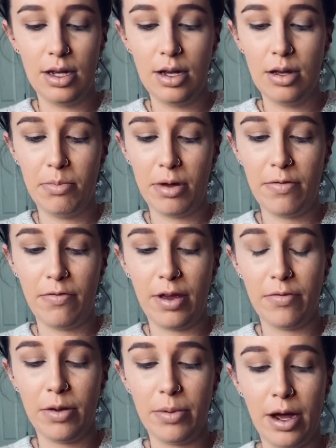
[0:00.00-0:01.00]
my
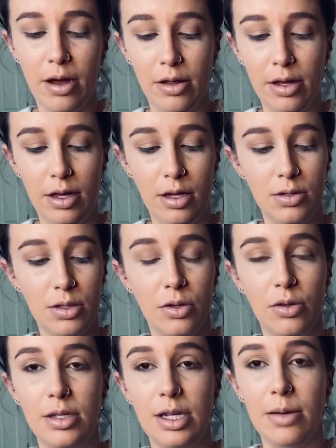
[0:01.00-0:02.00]
favorite palette, I use it all
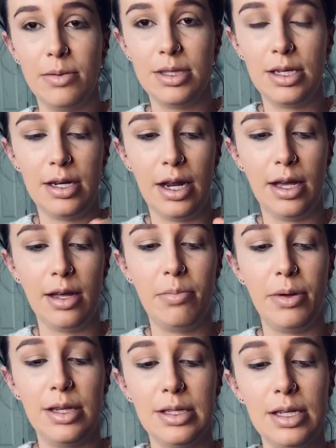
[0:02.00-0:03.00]
the time, is the Naked
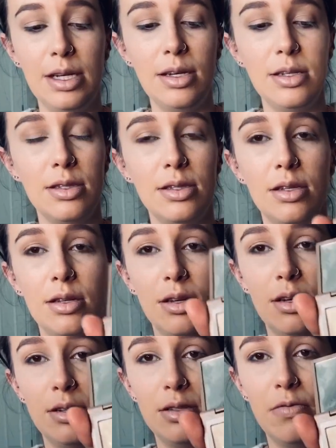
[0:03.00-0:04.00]
Basics.
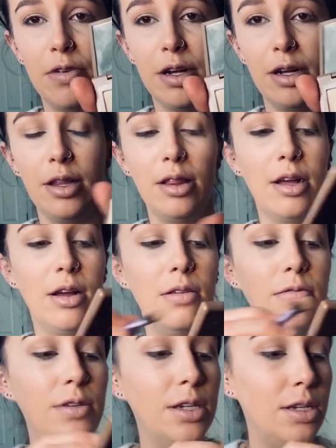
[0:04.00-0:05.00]
It's very
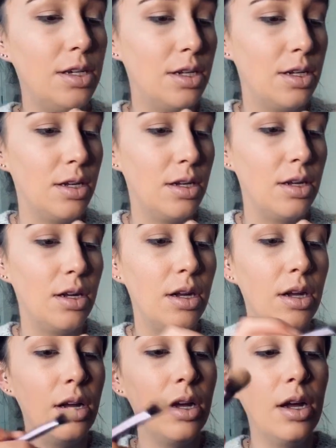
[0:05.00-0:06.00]
loved.
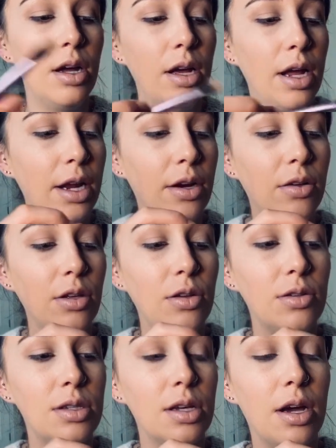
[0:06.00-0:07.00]
And I'll
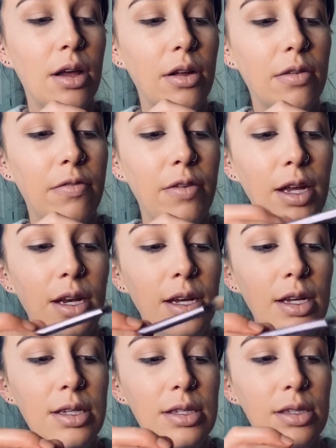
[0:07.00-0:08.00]
use the color
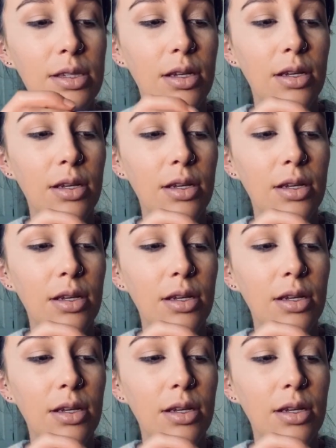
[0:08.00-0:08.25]
Venus.